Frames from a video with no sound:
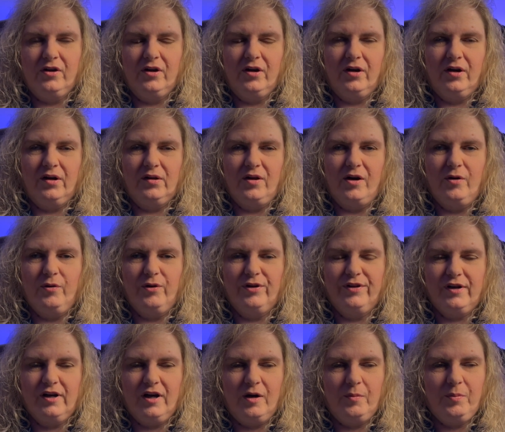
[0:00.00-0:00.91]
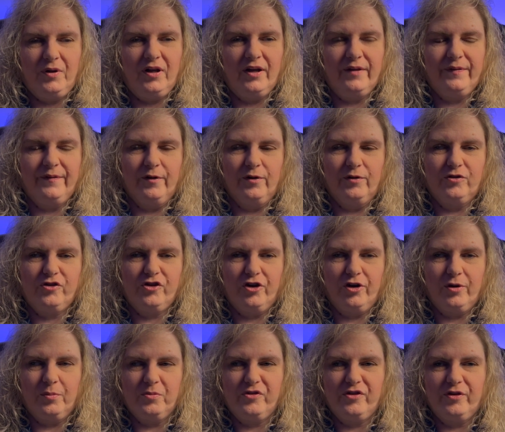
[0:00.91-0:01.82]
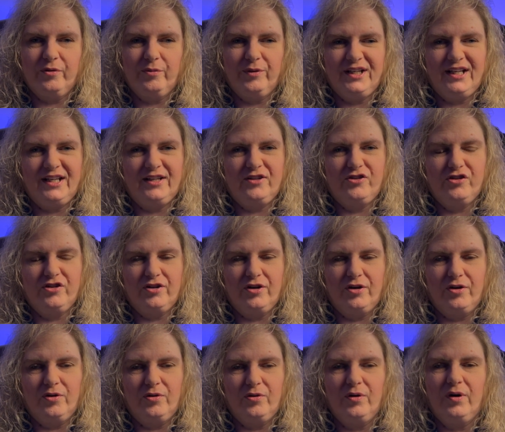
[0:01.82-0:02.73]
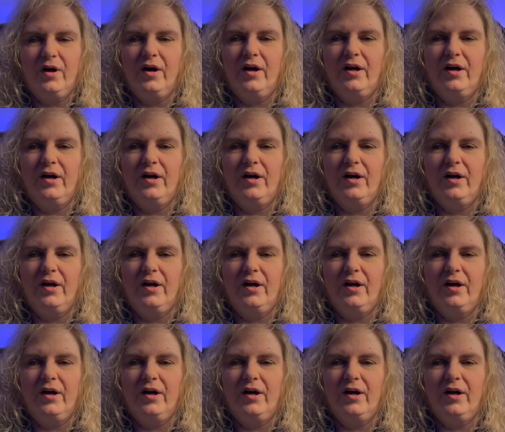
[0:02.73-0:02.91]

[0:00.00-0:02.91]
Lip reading: along with a couple other terms that we need to know